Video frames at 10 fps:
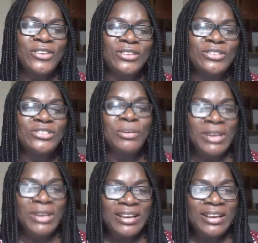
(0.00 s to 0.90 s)

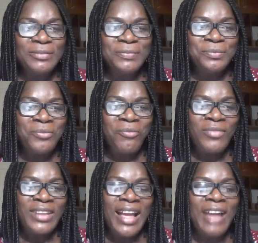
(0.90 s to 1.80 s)
Jamaica.
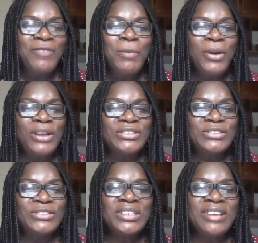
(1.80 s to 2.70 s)
And for persons who
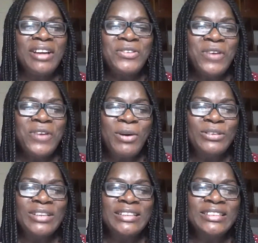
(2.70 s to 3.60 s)
did not know about
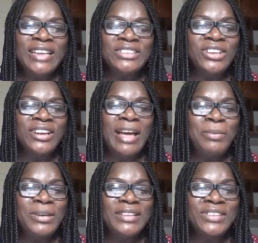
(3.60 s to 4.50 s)
the International
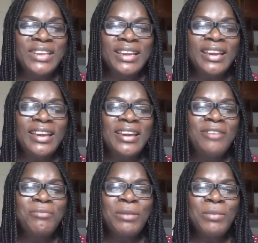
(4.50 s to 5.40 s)
Happiness Day,
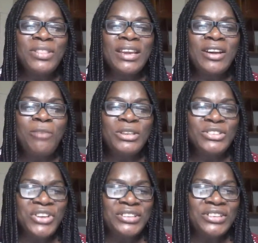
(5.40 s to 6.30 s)
remember they
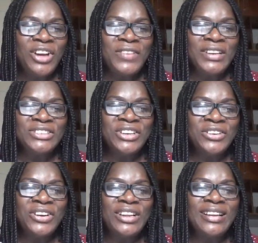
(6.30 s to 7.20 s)
commissioned the Governor
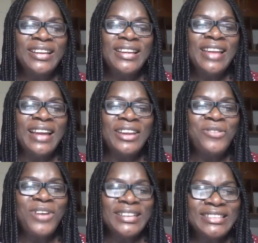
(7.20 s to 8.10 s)
General that they
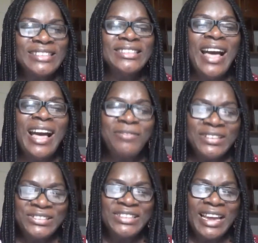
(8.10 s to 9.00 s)
wanted to have
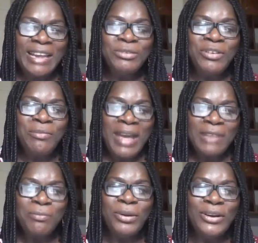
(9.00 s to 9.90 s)
this time to
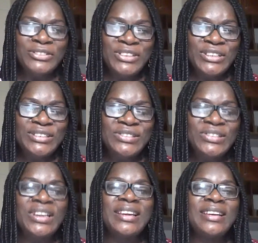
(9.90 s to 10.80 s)
remind persons
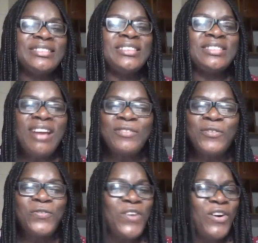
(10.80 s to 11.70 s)
to not
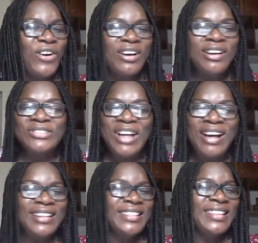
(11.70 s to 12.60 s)
focus
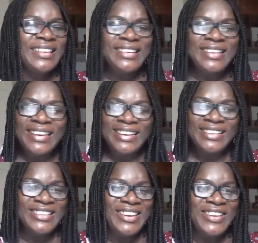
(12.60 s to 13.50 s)
on the
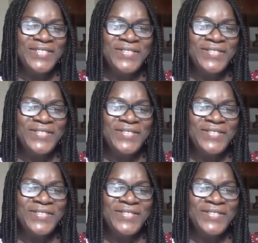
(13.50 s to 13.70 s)
negative,